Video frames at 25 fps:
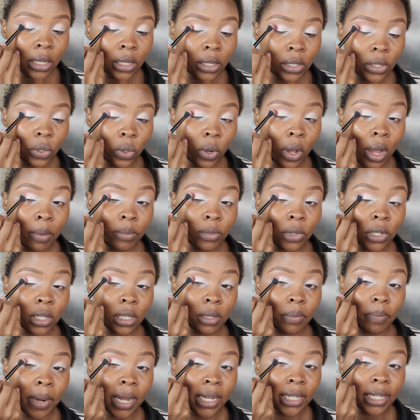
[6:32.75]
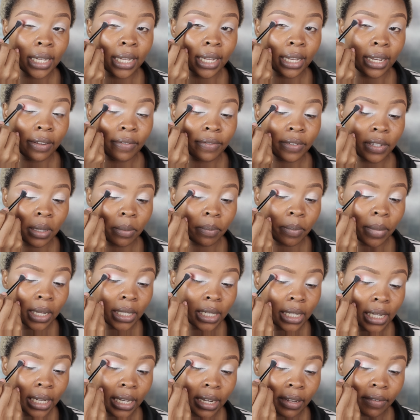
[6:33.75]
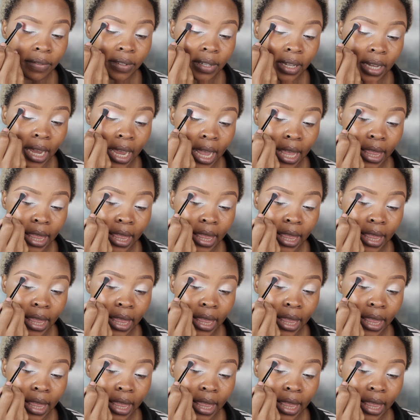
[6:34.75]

So I'm just patting, lifting,